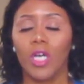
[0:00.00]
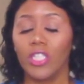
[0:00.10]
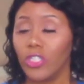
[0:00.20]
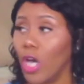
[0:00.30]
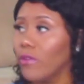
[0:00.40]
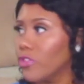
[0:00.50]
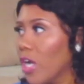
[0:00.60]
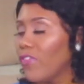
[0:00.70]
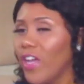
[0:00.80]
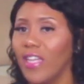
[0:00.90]
A soft
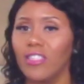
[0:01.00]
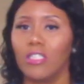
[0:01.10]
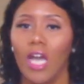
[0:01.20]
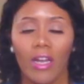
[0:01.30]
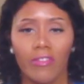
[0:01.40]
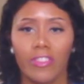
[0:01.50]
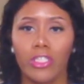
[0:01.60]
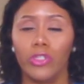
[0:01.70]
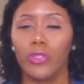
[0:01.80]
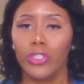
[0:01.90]
dry fast is
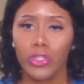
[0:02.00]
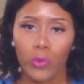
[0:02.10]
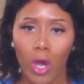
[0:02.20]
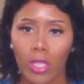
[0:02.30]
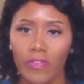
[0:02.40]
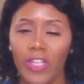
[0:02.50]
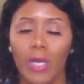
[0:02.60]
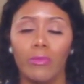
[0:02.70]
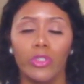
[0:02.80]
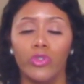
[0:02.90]
obviously you can do all of
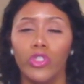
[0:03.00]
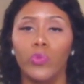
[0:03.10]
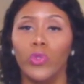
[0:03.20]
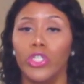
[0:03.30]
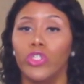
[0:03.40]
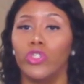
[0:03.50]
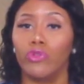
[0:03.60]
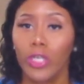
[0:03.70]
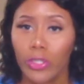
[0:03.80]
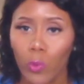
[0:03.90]
that, but you just wouldn't
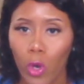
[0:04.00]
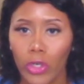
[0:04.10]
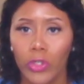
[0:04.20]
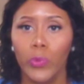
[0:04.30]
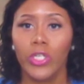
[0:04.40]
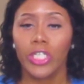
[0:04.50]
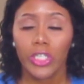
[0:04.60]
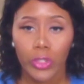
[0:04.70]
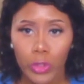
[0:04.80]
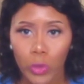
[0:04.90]
drink the water. You wouldn't
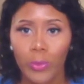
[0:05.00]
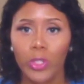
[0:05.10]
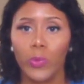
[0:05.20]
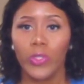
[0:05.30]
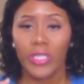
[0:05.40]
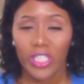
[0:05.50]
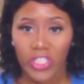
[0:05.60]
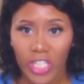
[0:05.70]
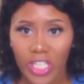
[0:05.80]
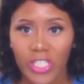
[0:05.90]
consume it, you wouldn't
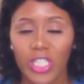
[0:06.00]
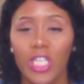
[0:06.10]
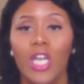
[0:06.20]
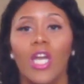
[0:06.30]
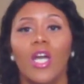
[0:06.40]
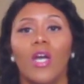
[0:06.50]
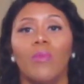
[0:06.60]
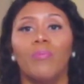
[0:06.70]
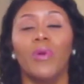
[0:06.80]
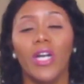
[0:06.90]
ingest it.
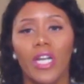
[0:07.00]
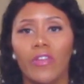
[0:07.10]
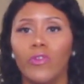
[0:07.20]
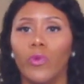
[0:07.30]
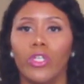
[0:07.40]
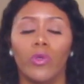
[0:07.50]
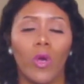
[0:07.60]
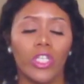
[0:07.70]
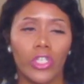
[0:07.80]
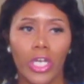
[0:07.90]
But if you wanted to
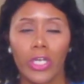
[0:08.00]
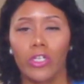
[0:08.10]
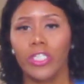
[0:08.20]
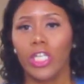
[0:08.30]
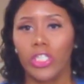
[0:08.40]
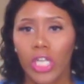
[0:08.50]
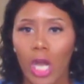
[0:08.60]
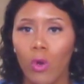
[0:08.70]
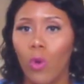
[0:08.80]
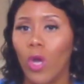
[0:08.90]
wash your hair or take a
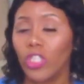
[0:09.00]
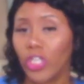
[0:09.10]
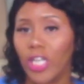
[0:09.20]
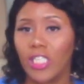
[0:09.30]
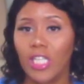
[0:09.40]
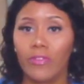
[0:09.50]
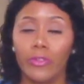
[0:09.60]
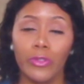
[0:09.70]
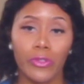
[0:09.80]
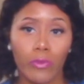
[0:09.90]
shower or wash your hands
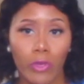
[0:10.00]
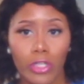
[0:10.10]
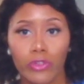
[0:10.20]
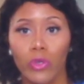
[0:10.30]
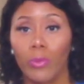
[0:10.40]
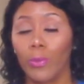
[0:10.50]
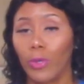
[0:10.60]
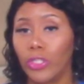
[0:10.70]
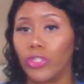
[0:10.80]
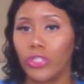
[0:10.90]
after using the restroom or
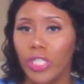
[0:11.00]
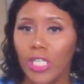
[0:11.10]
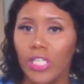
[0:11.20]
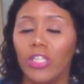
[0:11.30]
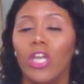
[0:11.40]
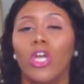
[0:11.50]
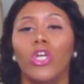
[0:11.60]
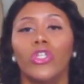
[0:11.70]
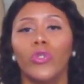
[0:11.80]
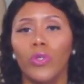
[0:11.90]
brush your teeth,
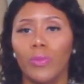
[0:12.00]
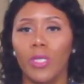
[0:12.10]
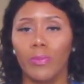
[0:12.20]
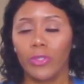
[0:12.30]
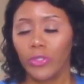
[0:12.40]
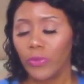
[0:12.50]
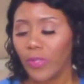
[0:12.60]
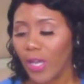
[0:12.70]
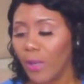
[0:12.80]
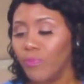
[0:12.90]
you would be able to do
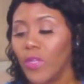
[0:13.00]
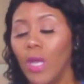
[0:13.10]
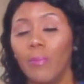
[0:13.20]
that.